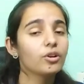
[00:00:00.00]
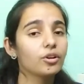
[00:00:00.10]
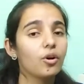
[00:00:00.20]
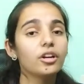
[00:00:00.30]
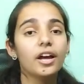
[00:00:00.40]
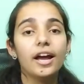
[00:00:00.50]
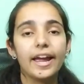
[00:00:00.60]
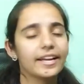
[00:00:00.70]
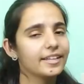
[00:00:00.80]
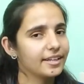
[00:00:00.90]
got
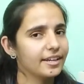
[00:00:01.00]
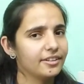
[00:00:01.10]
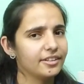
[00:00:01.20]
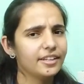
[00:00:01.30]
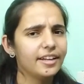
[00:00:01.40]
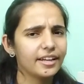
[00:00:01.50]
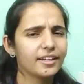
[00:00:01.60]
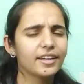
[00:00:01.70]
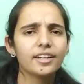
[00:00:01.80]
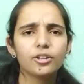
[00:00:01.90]
aggregate. In
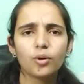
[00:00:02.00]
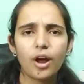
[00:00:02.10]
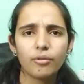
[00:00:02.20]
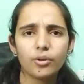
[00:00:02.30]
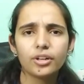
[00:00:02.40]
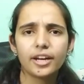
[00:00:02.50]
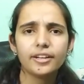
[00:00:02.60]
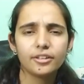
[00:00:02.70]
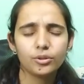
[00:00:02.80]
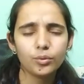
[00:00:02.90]
aggregate you have not
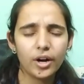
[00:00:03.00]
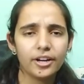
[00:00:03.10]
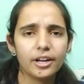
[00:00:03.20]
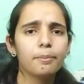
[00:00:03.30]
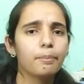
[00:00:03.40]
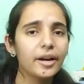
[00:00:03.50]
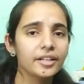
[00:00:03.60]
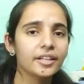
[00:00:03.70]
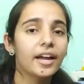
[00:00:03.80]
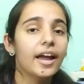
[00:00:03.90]
get 200,
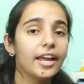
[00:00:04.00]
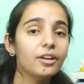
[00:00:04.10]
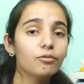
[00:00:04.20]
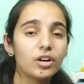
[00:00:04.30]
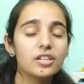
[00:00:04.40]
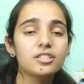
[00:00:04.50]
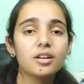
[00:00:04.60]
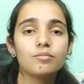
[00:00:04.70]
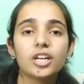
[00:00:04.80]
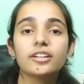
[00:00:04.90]
but in one
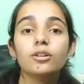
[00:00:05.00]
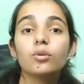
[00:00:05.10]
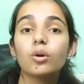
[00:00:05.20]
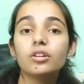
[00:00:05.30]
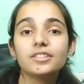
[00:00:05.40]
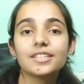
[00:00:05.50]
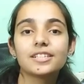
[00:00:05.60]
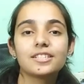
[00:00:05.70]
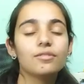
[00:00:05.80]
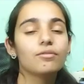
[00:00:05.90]
subject you got
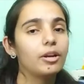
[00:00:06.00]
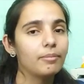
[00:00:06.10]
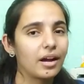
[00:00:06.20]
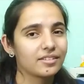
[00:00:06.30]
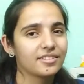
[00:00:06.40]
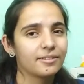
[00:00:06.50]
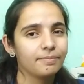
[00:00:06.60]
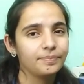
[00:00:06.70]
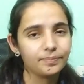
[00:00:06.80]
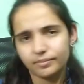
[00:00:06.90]
61 marks.
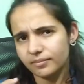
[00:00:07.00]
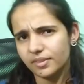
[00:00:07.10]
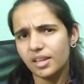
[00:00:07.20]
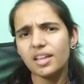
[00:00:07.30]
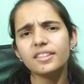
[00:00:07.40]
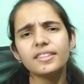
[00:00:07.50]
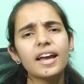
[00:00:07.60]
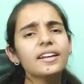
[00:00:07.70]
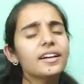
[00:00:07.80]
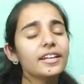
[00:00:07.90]

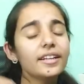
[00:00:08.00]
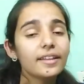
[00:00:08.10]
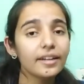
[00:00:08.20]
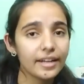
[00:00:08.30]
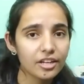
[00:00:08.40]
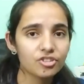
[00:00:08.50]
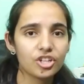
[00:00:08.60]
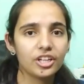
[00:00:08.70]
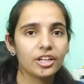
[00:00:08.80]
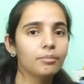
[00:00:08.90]
Then in the next
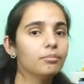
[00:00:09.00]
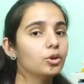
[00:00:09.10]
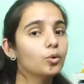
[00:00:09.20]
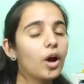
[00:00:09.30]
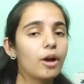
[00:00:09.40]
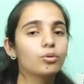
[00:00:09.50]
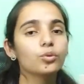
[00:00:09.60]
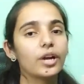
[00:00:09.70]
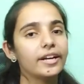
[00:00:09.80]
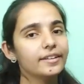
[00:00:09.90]
attempt you have
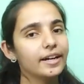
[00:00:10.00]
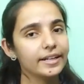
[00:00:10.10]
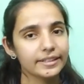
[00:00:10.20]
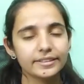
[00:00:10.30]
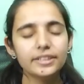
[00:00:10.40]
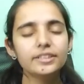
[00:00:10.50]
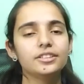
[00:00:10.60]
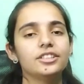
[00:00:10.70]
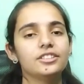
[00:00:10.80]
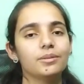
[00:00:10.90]
to write the another
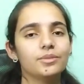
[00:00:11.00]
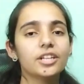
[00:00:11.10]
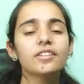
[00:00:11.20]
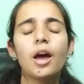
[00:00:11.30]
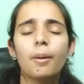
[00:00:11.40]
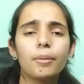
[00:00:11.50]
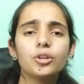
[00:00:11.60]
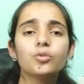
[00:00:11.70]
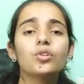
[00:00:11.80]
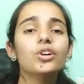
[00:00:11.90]
3 subjects,
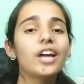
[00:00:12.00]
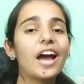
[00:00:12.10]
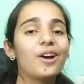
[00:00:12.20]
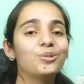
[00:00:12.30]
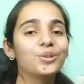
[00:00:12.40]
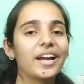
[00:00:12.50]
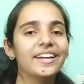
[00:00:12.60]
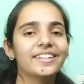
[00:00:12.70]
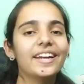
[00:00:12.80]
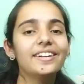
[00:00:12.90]
but you won't have to
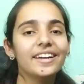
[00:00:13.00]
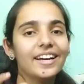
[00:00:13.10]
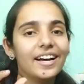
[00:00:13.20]
write that